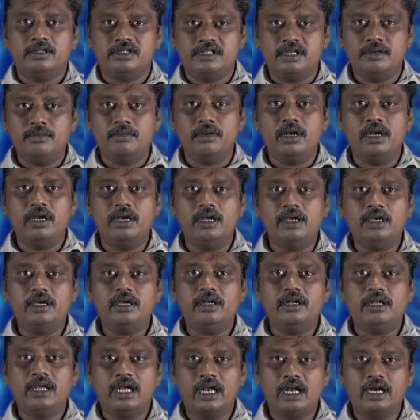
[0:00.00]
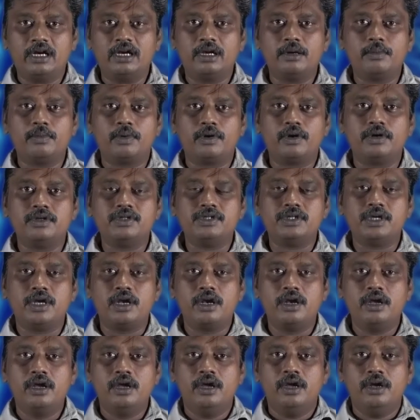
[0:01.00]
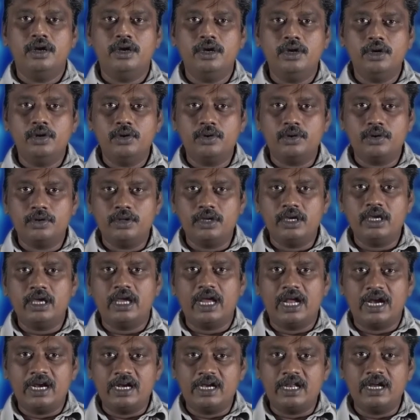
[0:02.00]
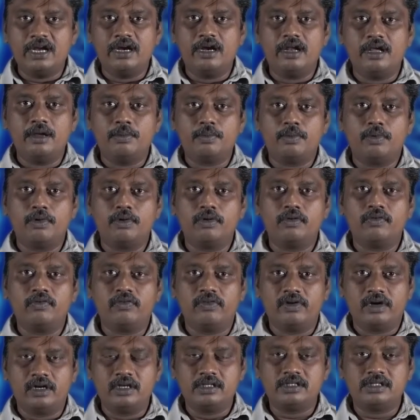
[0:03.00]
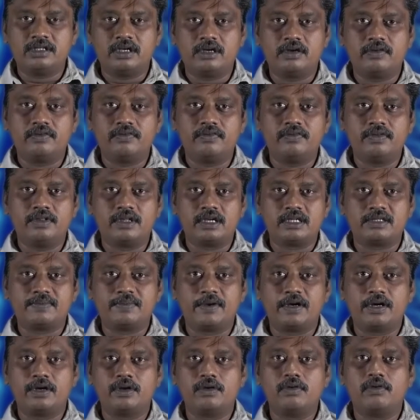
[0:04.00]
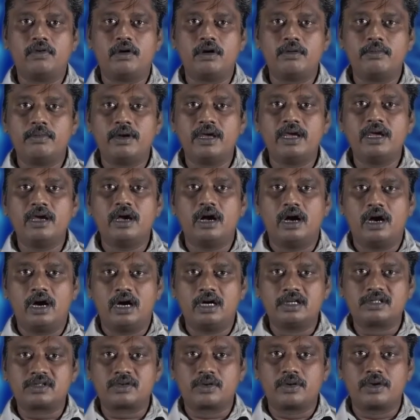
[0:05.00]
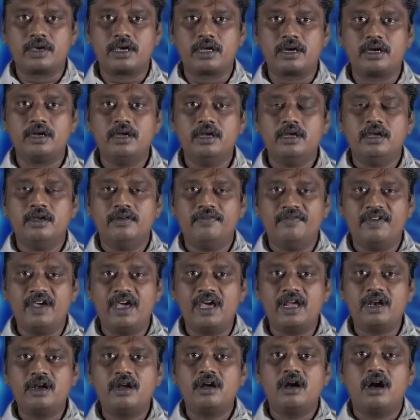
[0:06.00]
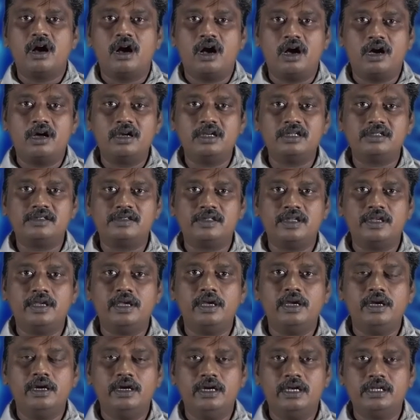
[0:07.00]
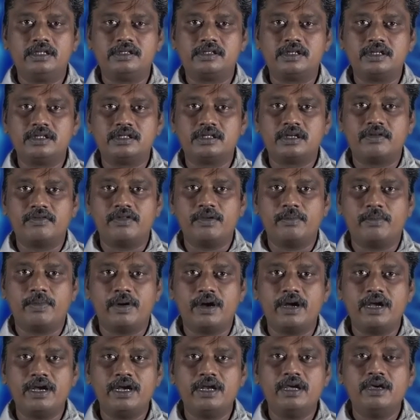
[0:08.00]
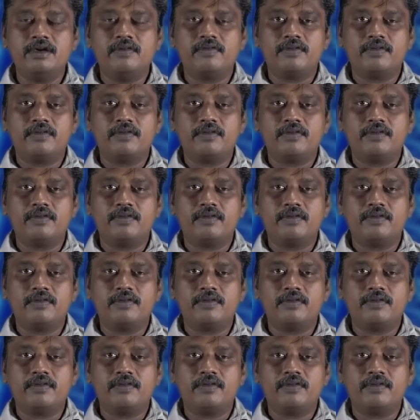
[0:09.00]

Similarly, the electric potential due to the entire dipole falls off with respect to 1 by r square, where r is the distance of the point